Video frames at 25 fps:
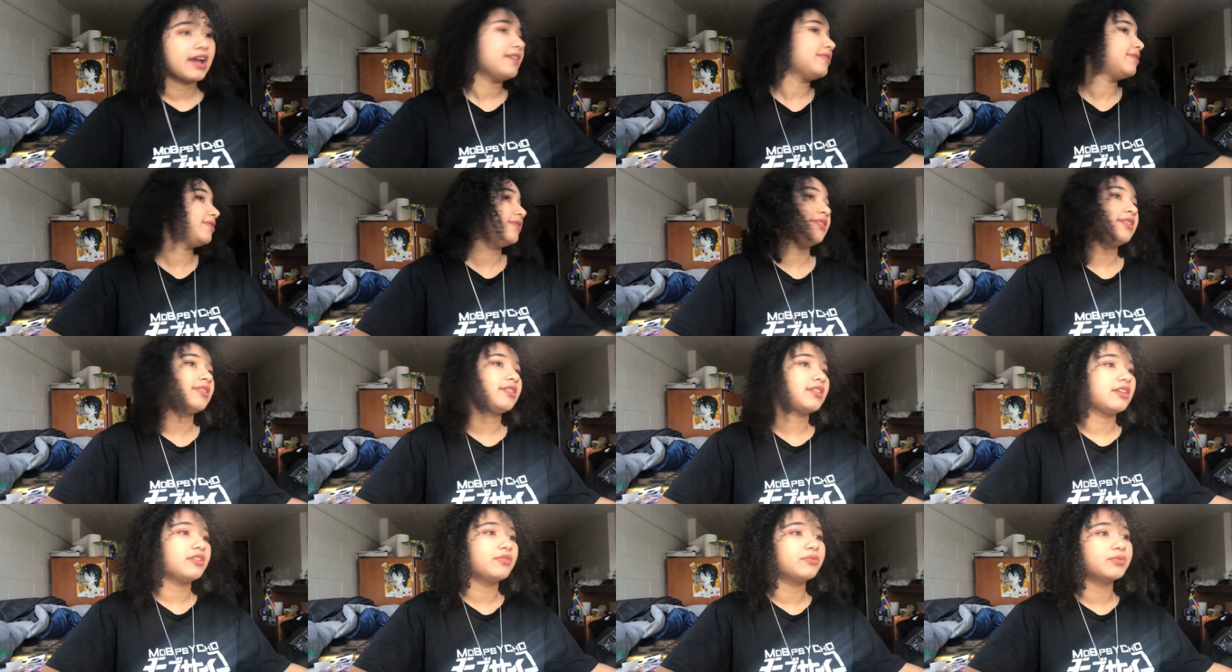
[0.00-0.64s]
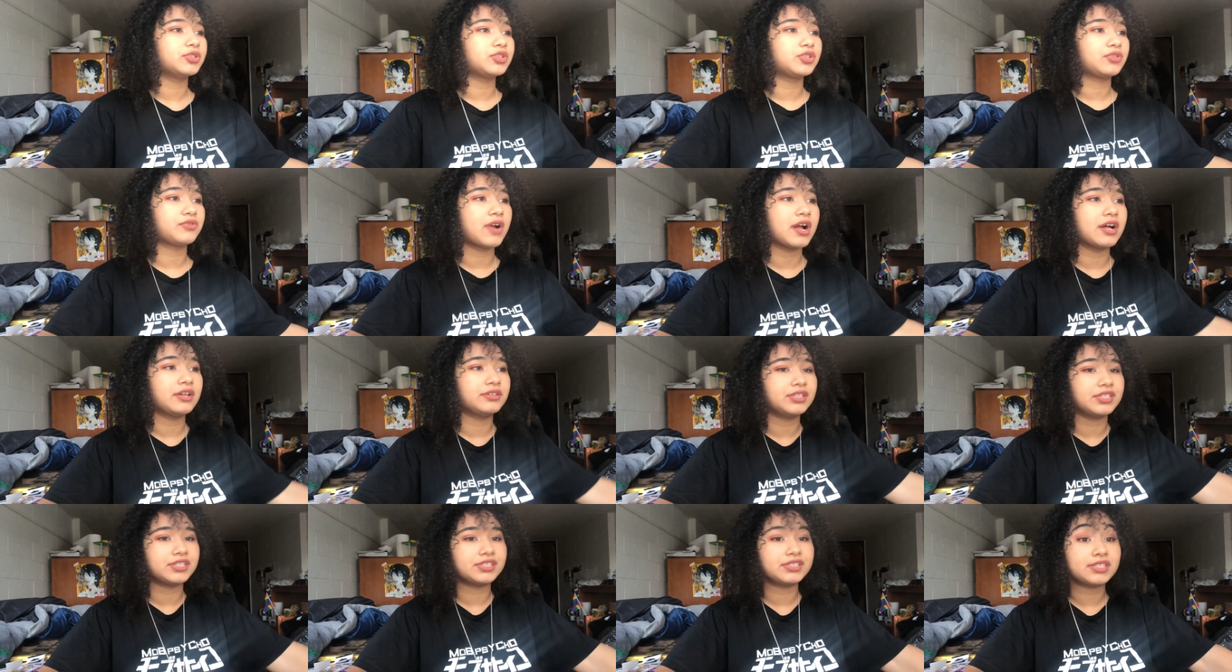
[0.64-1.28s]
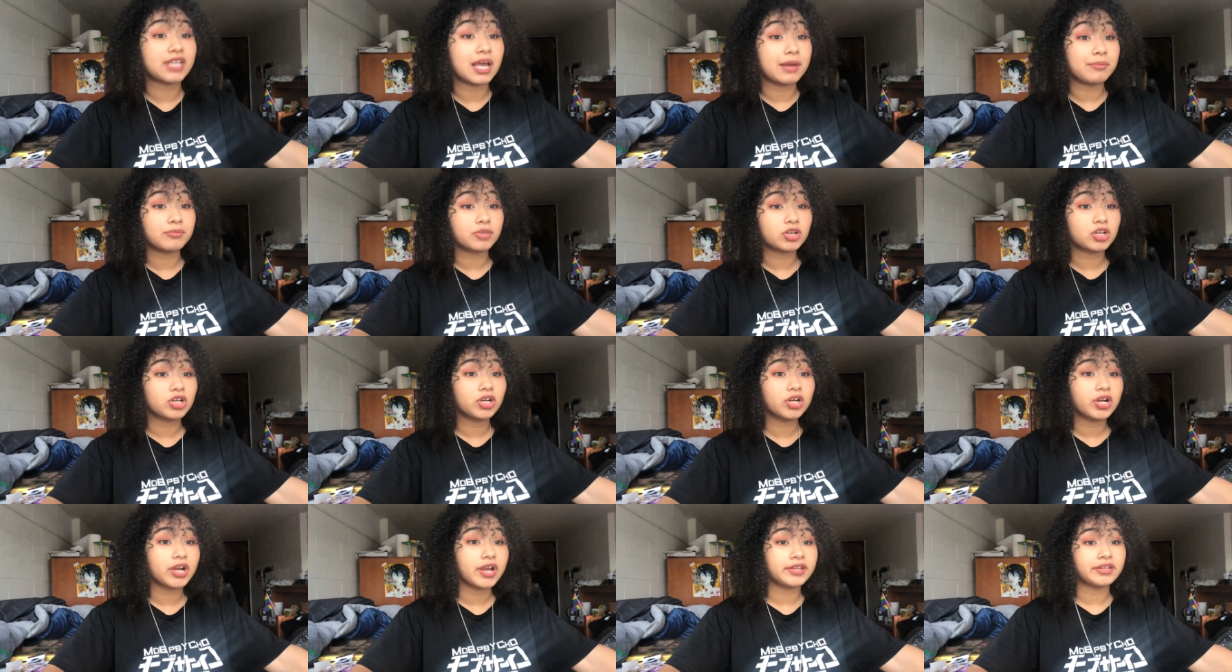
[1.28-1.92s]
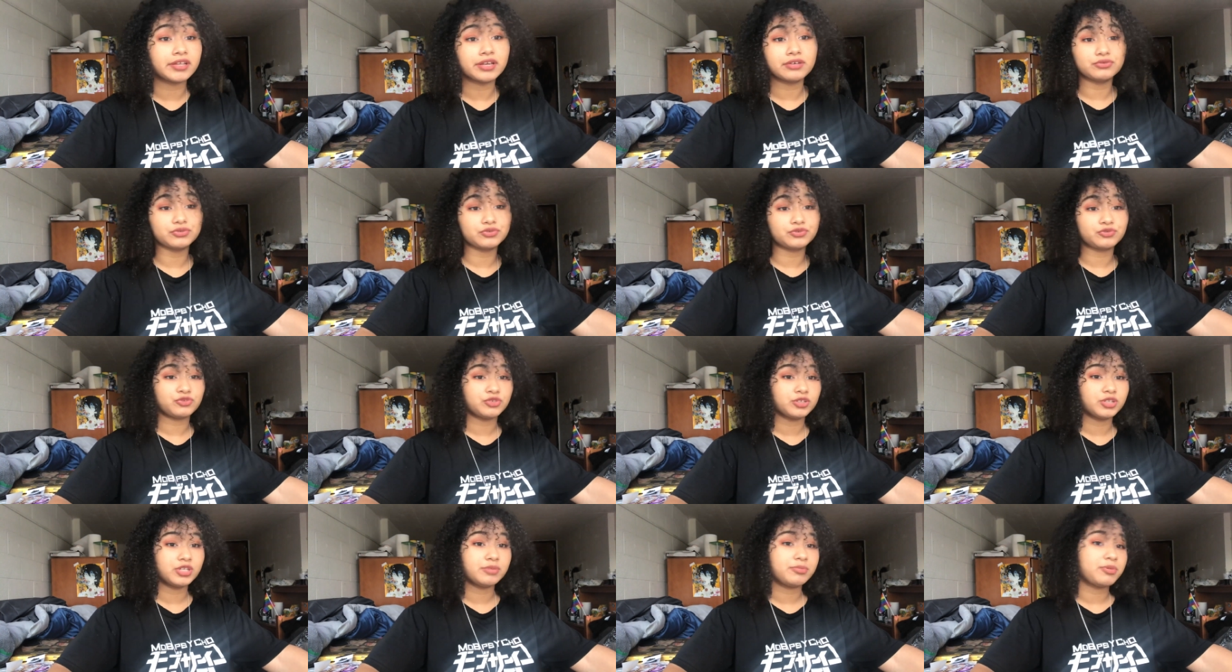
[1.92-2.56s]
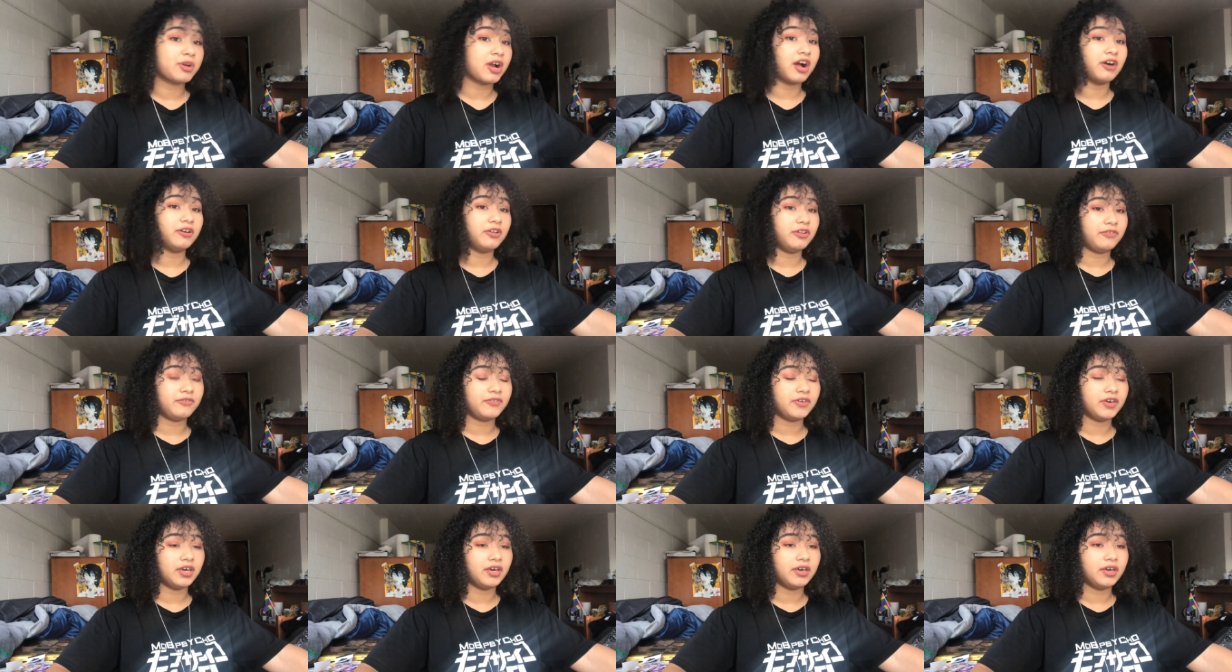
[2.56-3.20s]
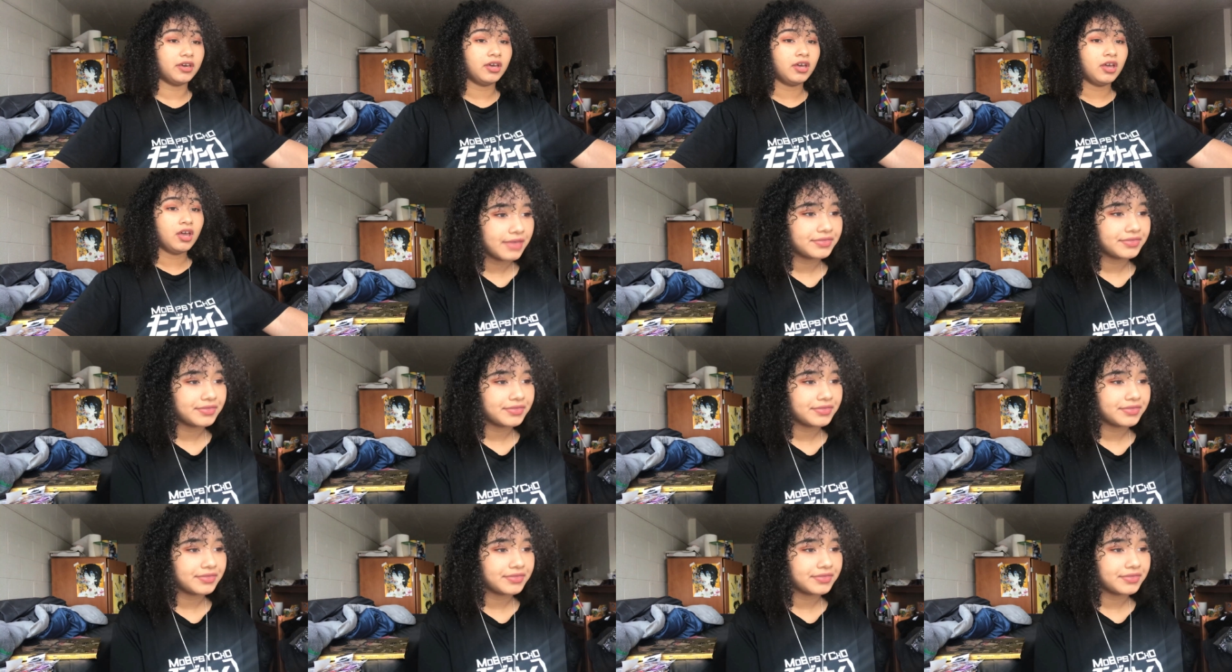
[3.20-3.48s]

I think it was around December, and I was really proud of it.